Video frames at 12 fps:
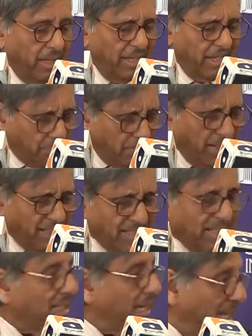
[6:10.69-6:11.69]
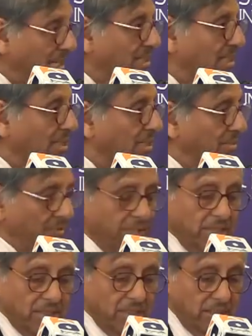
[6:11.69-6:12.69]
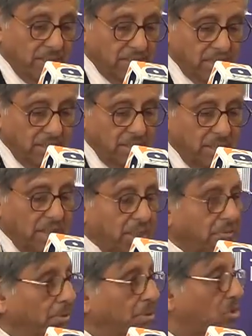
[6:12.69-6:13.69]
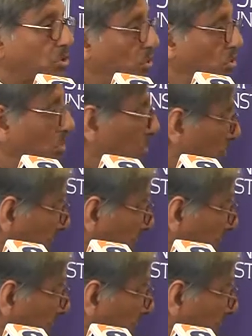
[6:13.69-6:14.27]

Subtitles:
Yes, Pakistan has its difficulties, but so do